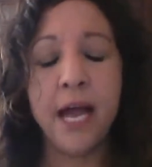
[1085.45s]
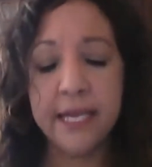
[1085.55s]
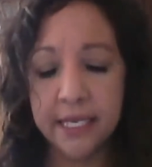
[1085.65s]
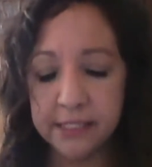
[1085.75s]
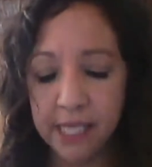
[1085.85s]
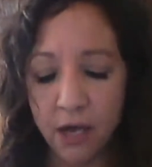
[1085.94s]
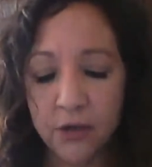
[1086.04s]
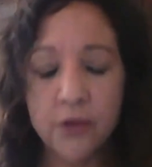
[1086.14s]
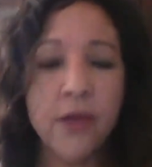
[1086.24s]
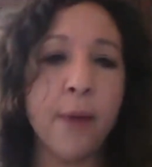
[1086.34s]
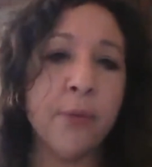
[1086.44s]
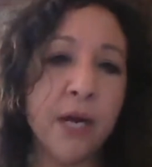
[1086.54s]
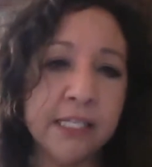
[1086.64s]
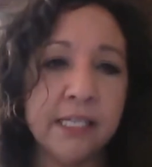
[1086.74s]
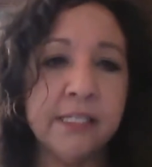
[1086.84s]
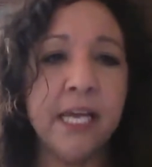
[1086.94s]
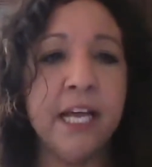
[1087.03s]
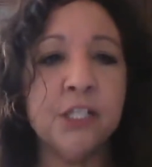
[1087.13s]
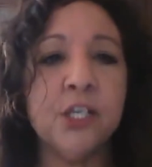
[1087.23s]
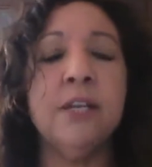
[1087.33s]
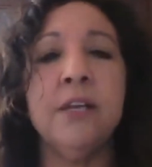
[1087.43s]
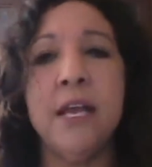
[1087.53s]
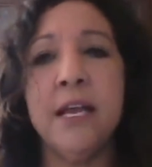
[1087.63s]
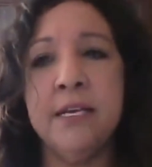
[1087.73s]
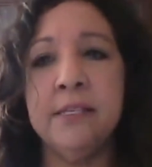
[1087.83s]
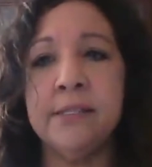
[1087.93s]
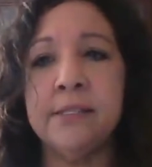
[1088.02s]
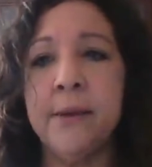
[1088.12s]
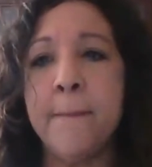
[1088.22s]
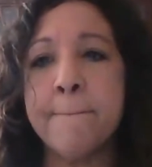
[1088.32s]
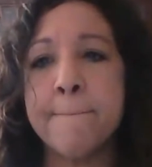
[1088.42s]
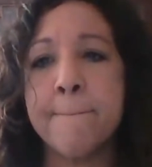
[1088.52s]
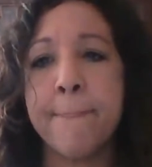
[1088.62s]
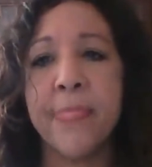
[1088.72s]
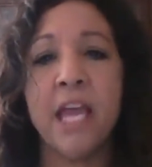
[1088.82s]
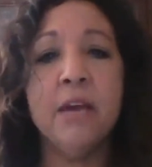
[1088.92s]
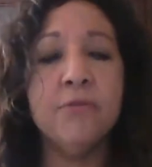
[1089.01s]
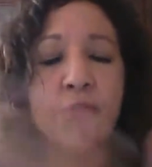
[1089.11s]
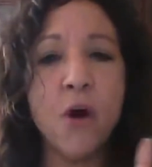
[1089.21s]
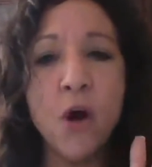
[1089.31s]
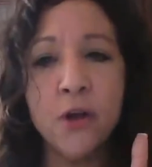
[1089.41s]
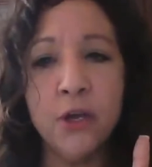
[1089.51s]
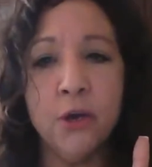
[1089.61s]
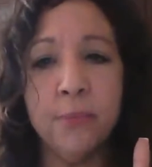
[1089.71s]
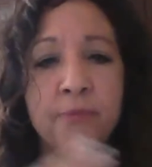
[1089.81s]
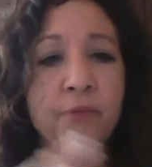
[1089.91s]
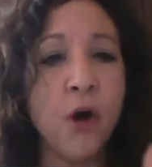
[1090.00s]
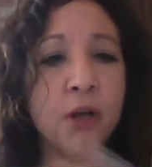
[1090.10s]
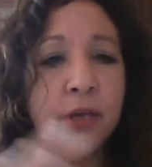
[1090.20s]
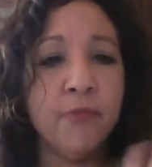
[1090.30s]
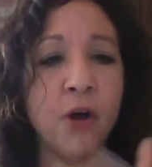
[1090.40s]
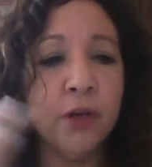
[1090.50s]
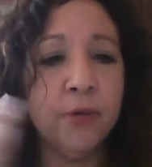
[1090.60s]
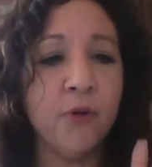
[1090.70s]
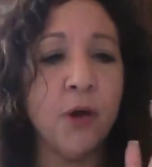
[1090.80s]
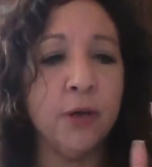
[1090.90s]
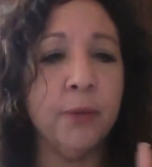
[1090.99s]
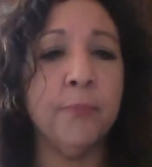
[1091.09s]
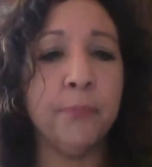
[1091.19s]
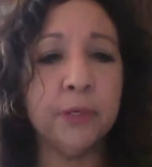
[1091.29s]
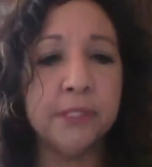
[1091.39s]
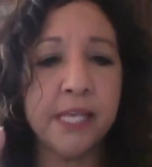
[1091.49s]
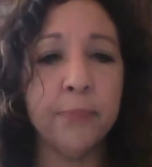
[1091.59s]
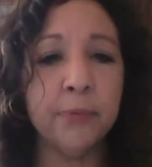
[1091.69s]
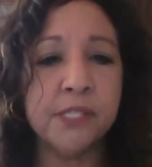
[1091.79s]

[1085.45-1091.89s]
I can tell you that presentation is in volume, present,